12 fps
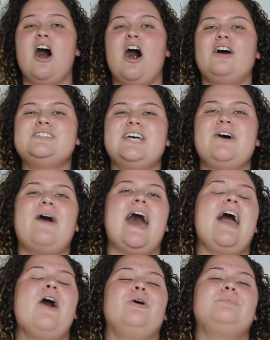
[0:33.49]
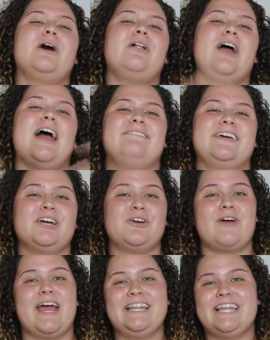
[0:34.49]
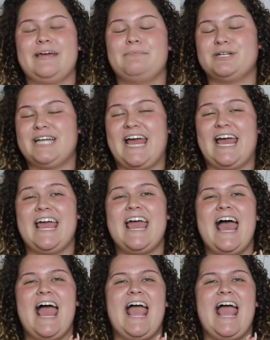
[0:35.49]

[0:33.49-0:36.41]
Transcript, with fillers: Also, I hope y'all are having a great Labor Day